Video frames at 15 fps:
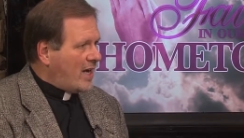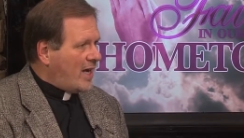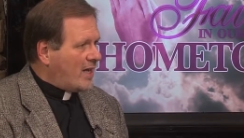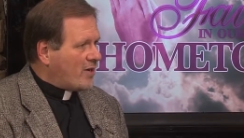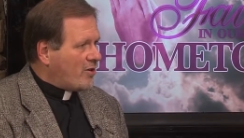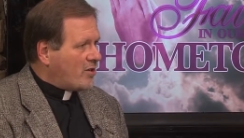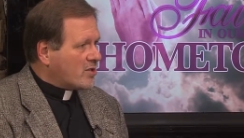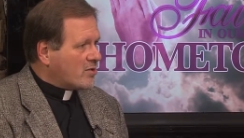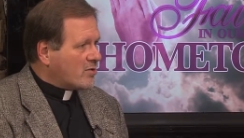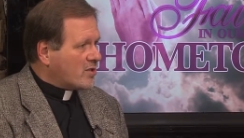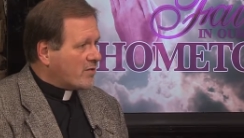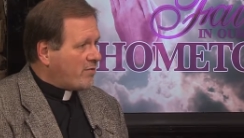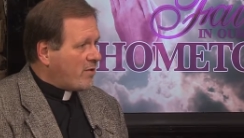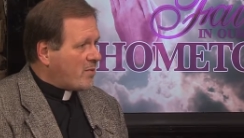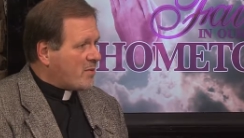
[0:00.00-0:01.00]
and also as
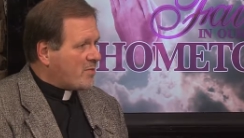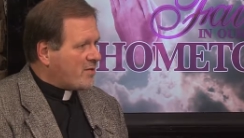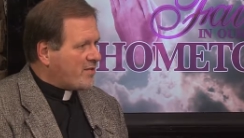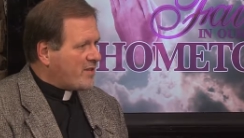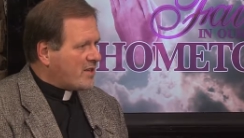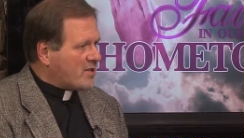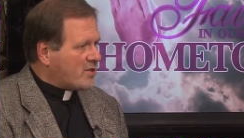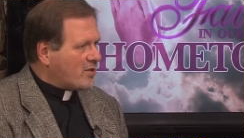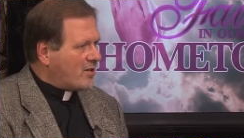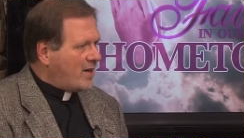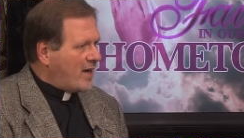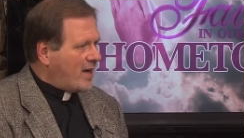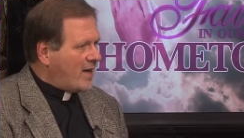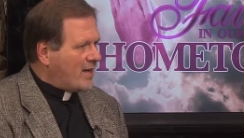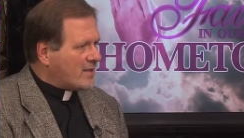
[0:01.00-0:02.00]
a former professor
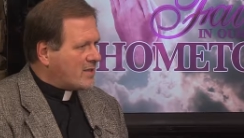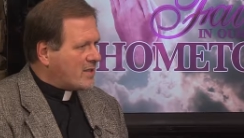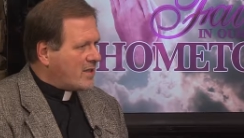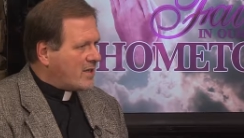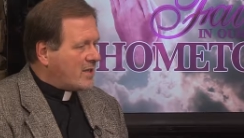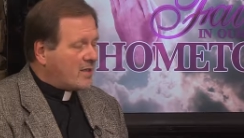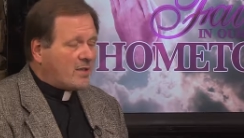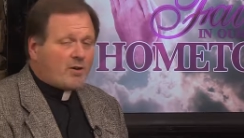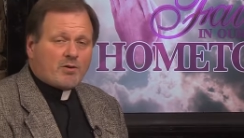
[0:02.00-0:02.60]
at uh,